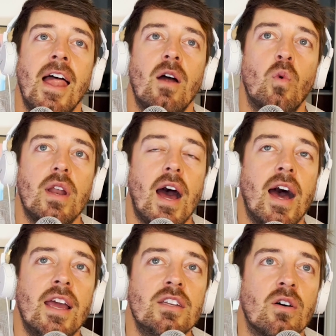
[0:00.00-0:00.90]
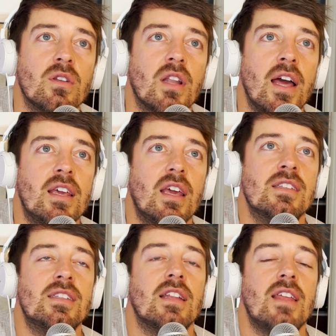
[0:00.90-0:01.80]
What I don't like
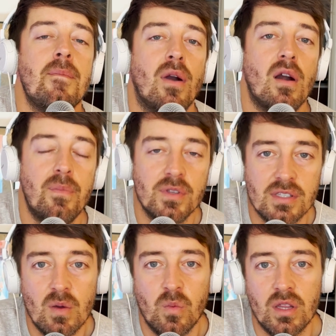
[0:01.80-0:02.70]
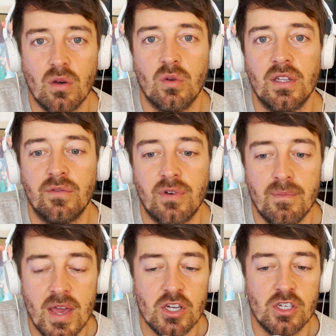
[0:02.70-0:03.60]
is that they purposely withhold
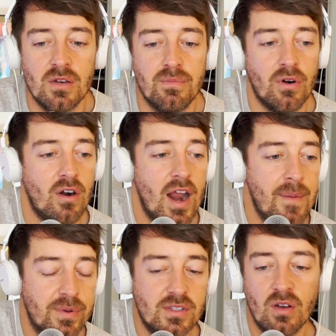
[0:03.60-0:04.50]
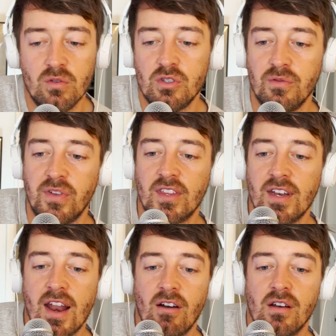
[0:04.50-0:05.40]
information per episode to fit the
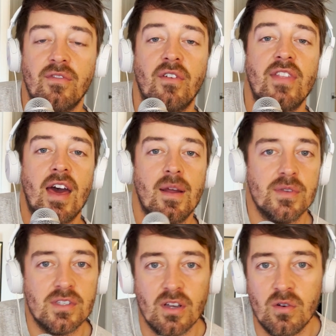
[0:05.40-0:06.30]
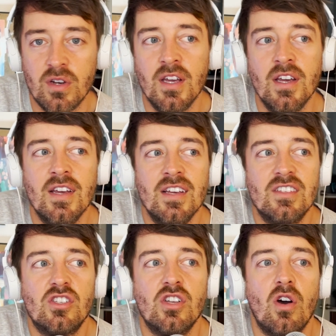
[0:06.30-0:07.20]
narrative of that episode.
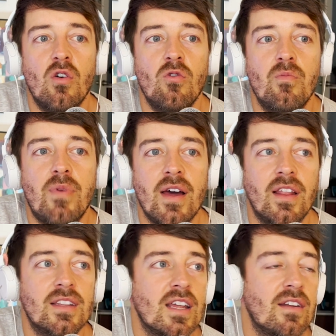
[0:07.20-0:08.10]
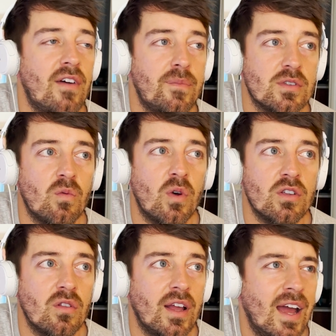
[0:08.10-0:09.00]
So by like the end of episode 1,
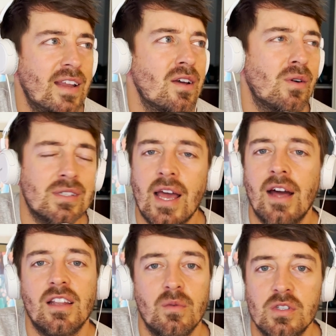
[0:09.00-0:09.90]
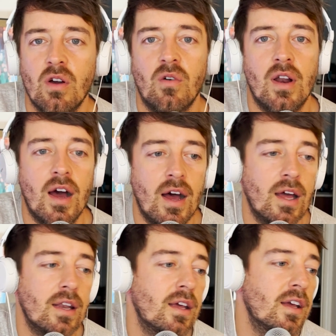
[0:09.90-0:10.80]
you're like, I know exactly what's going
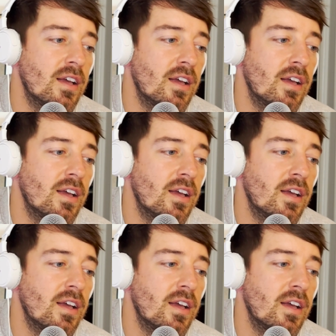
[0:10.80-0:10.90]
on.